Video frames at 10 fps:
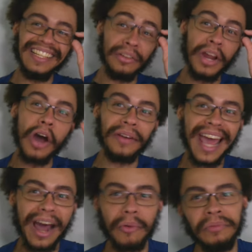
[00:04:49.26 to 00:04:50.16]
You know
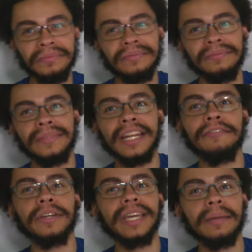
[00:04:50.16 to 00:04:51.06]
now. And
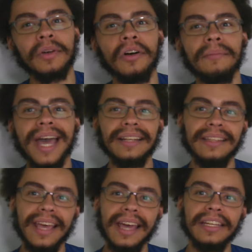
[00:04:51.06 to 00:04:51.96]
if you keep going back
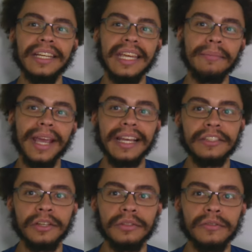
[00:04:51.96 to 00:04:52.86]
to that and you keep making
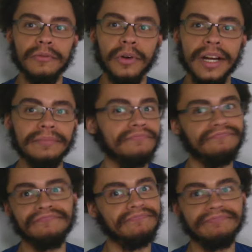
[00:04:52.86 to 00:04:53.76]
excuses for it,
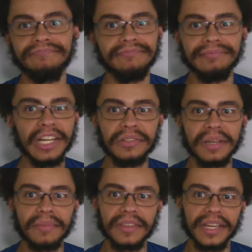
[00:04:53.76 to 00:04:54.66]
no
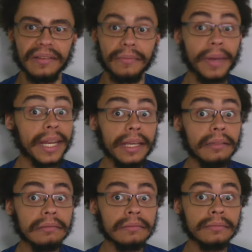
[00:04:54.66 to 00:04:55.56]
sympathy. Pity,
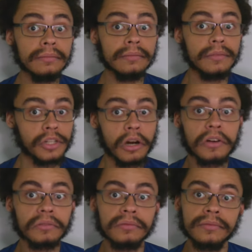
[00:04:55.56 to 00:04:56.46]
sure.